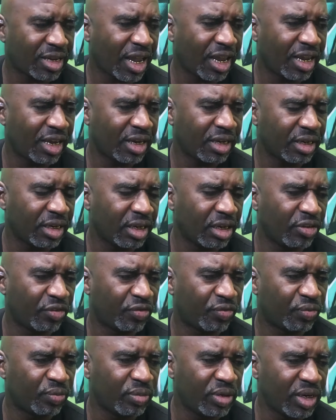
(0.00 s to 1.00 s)
I think
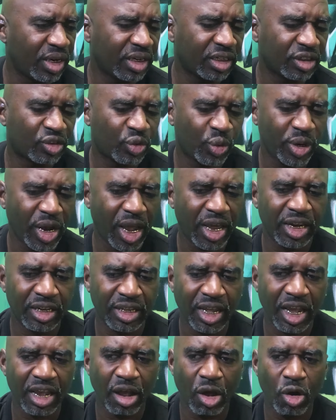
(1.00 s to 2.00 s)
if niggas
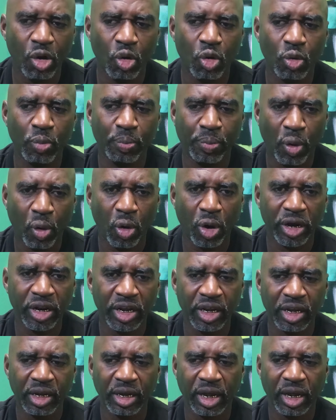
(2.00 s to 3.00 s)
created their own
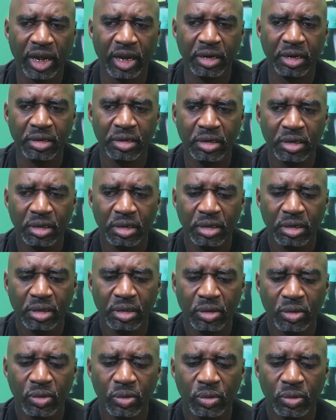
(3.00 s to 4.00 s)
party and
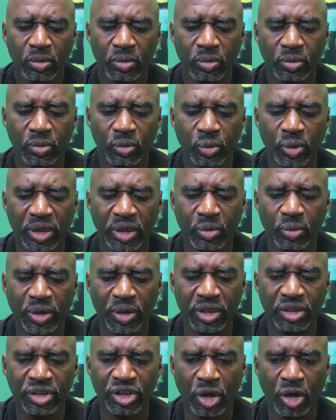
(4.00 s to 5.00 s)

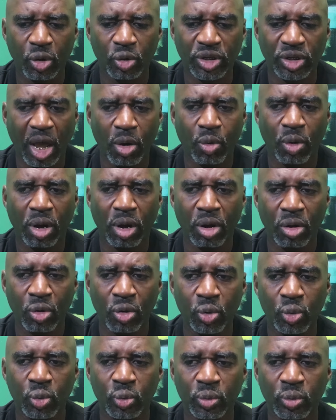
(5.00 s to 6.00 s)
we we chose our
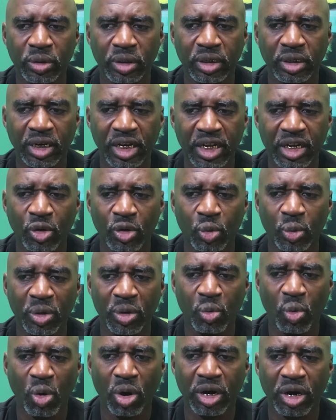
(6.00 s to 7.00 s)
own lead
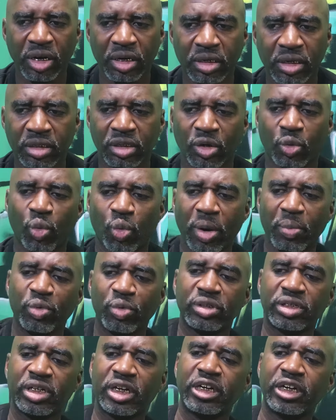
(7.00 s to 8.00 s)
who we wanted to
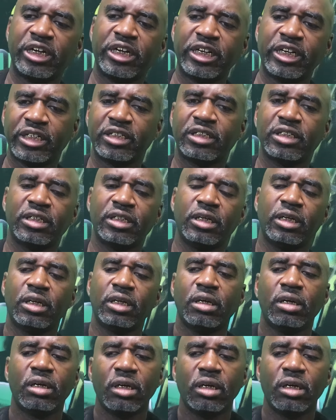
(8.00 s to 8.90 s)
represent us,